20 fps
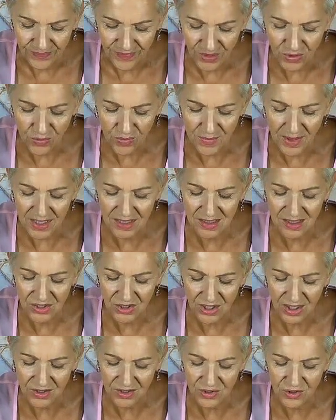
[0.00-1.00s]
You are meant to
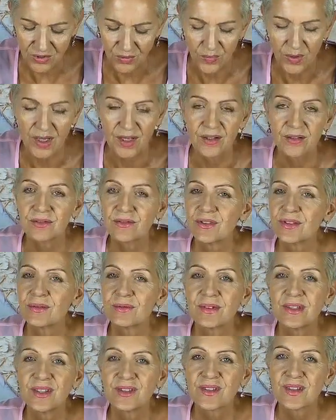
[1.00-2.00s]
touch the world
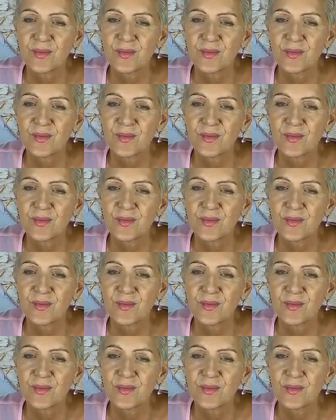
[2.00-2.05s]
with your